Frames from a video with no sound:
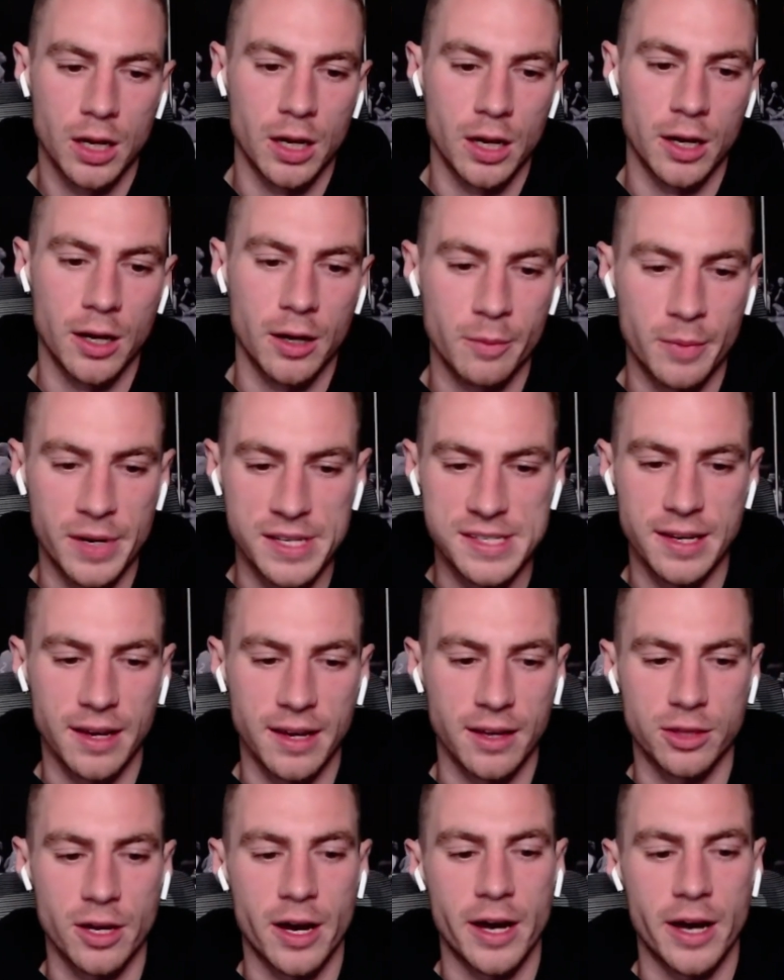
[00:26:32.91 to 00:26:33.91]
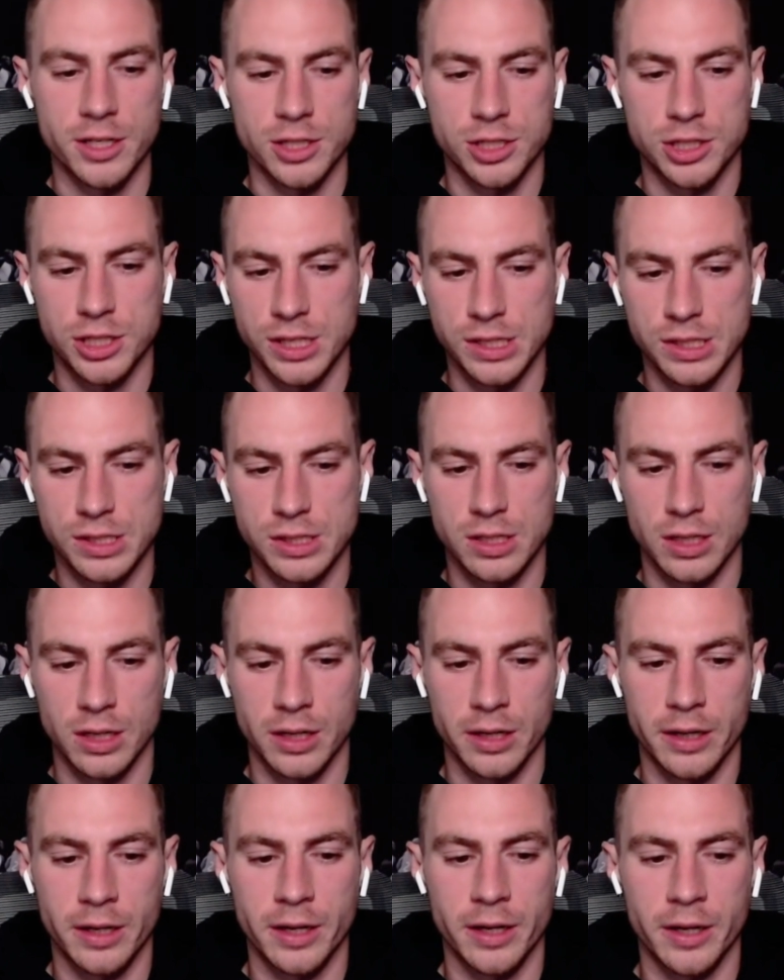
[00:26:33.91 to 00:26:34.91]
My second thought is just,
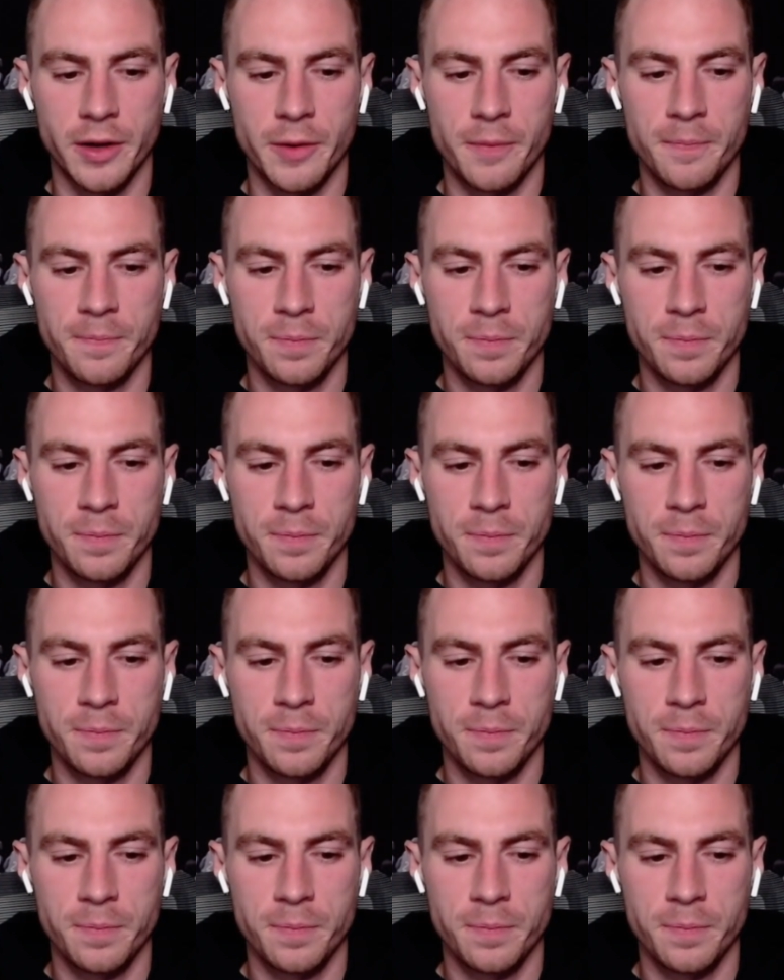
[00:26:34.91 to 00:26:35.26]
I